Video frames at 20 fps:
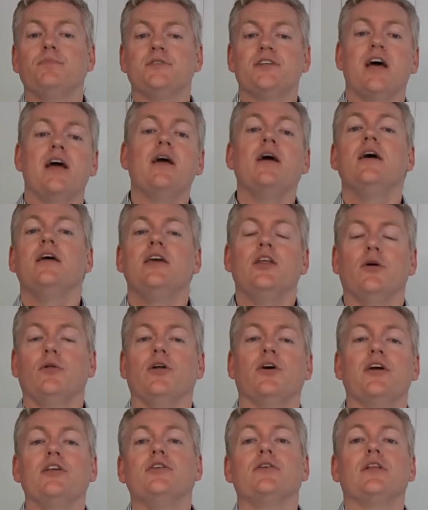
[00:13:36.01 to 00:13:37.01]
Say, you know,
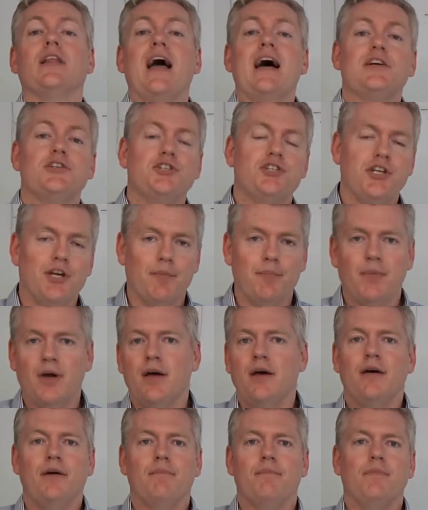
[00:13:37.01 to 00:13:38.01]
look in your last chip,
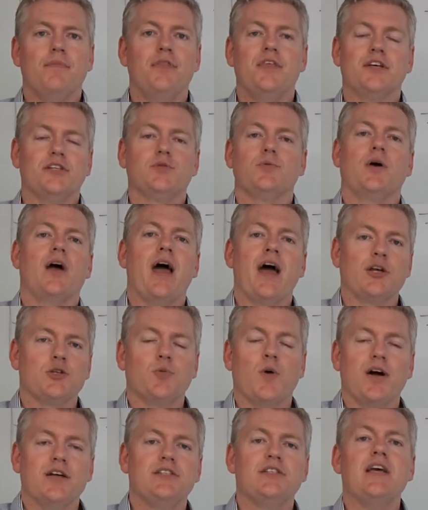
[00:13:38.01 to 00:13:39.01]
this
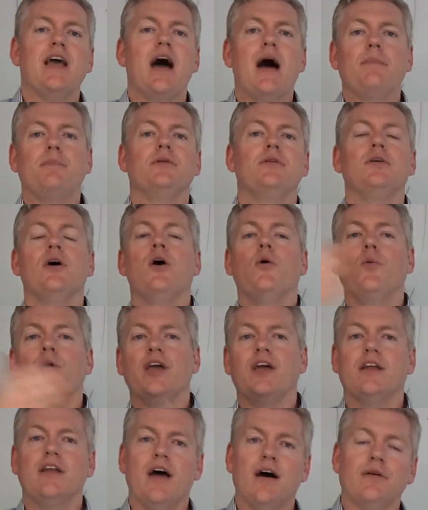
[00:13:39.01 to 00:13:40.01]
XYZ happened, we
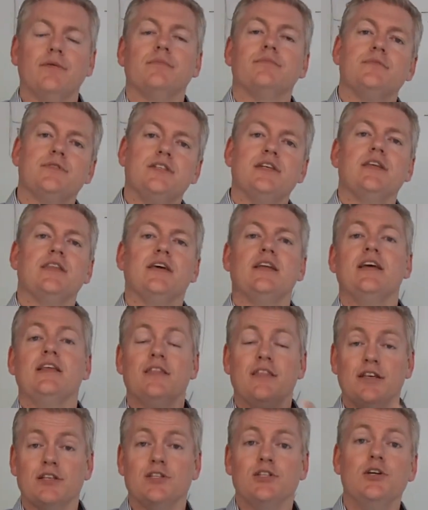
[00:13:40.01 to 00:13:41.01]
can now see that
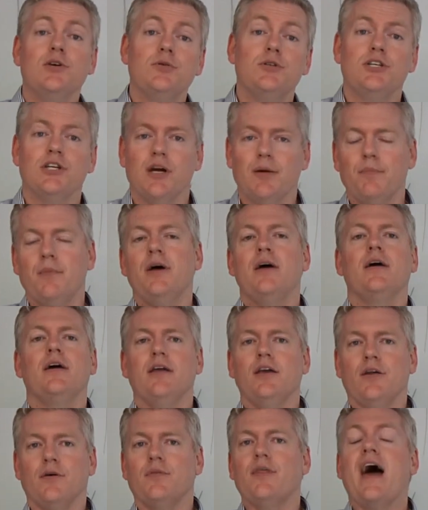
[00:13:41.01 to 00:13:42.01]
in this new chip,
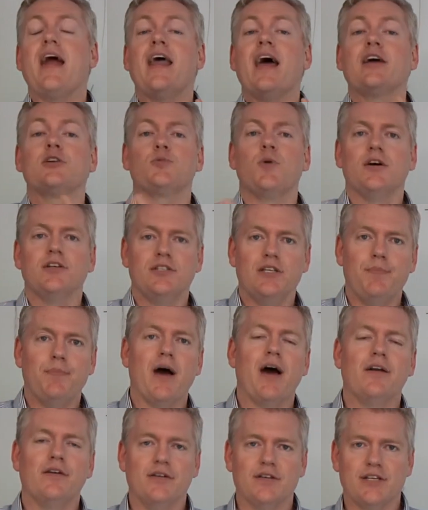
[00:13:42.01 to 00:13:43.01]
that XYZ
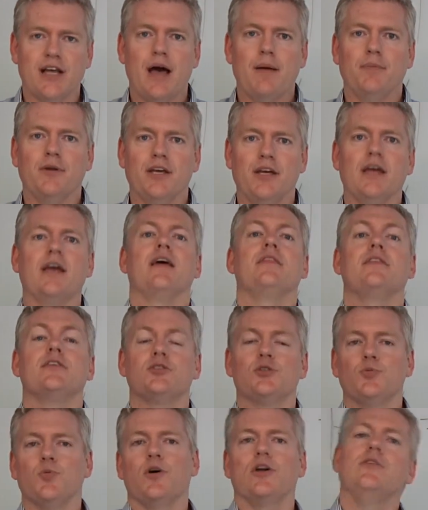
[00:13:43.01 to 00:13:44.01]
pattern is happening again.
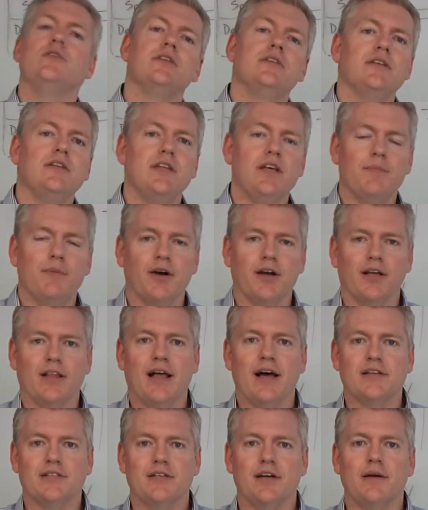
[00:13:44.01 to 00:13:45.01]
This is what you did to debug it
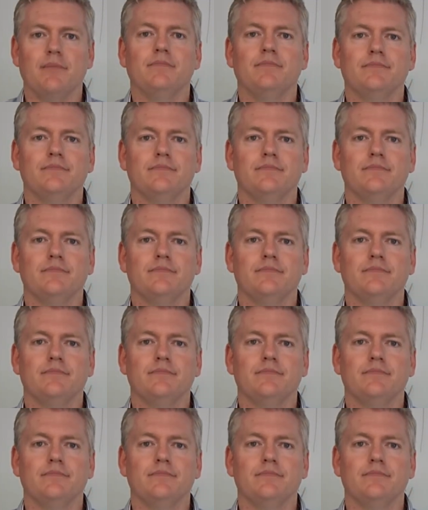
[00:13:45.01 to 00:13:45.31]
last time.